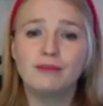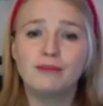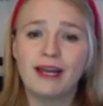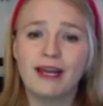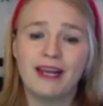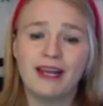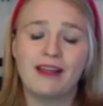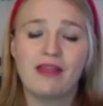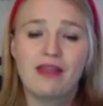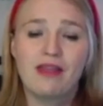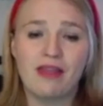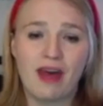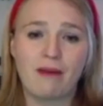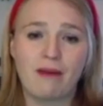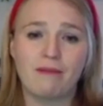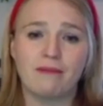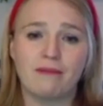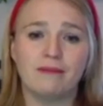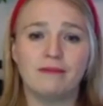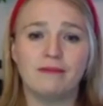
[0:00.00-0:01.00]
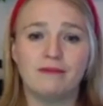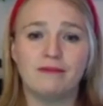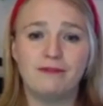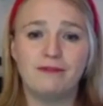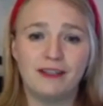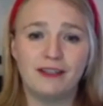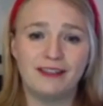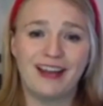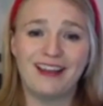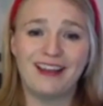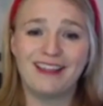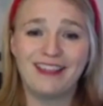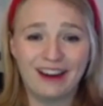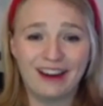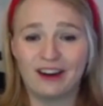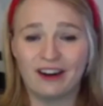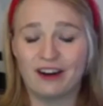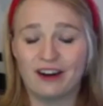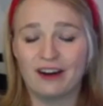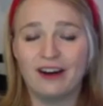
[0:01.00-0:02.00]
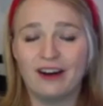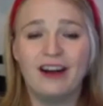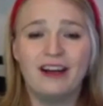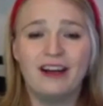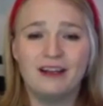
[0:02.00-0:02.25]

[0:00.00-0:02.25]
making them feel like they're